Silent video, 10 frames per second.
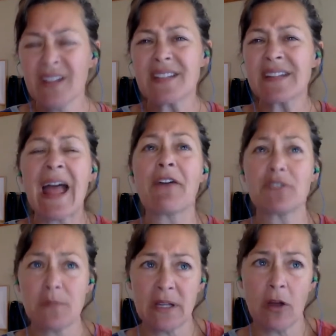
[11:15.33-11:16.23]
it doesn't
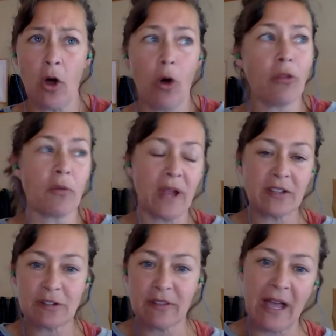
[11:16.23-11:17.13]
have to be all the
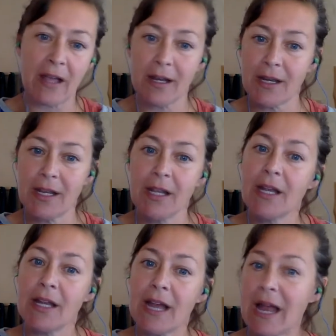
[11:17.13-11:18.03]
way to that
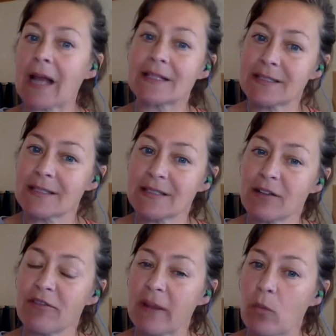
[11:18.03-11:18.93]

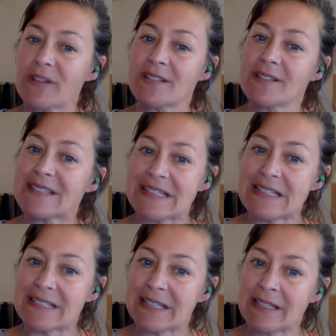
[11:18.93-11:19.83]
axis of like what's in
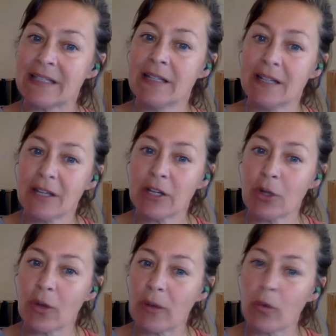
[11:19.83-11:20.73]
season,
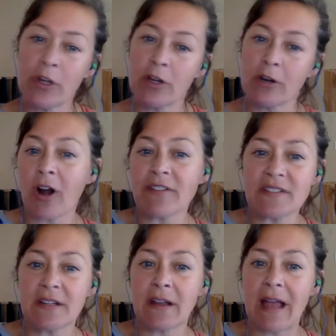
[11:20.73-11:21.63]
you know, like what you, you're
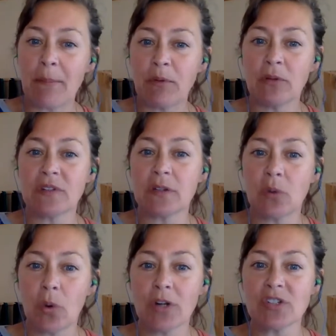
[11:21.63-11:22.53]
harvesting apples
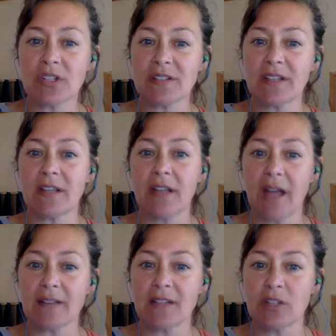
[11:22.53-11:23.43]
and oranges and
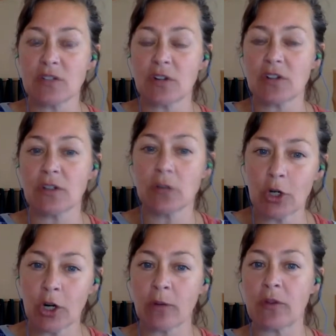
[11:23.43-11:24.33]
nuts and you start to
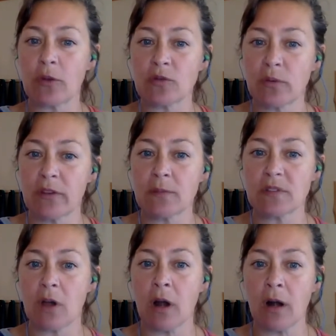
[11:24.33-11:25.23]
learn what those
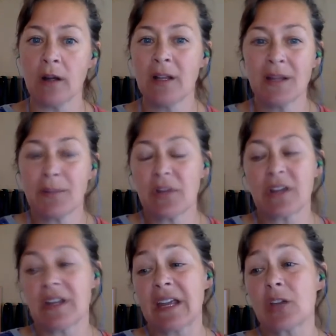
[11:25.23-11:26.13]
rhythms are.
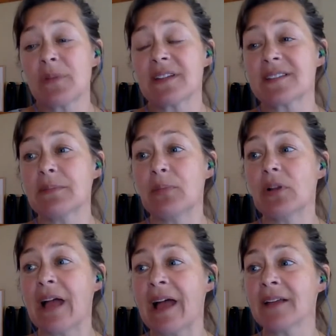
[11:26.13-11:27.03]
But could it could be as
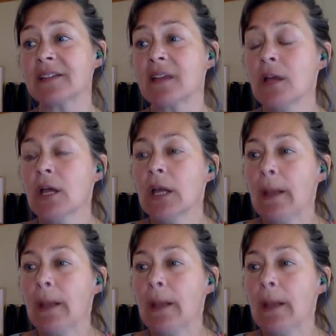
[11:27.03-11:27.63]
simple as